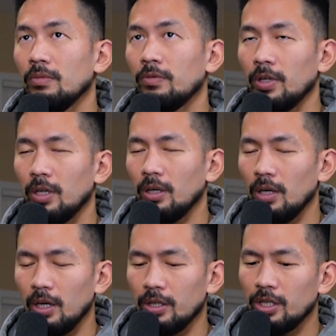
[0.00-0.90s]

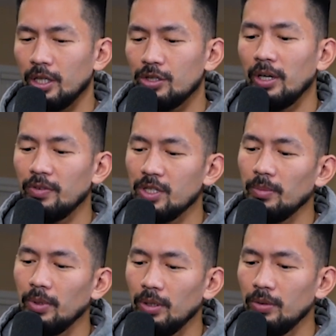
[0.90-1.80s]
for a constraint for
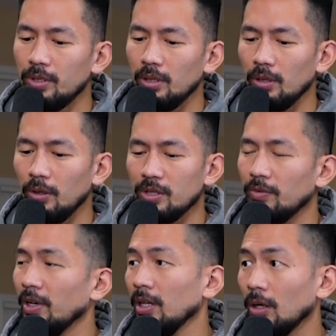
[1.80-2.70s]
someone who has
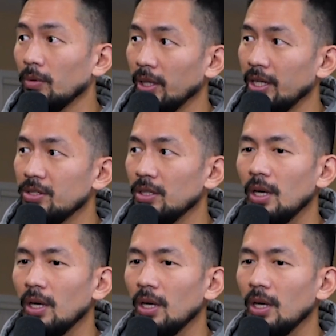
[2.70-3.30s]
a very low release.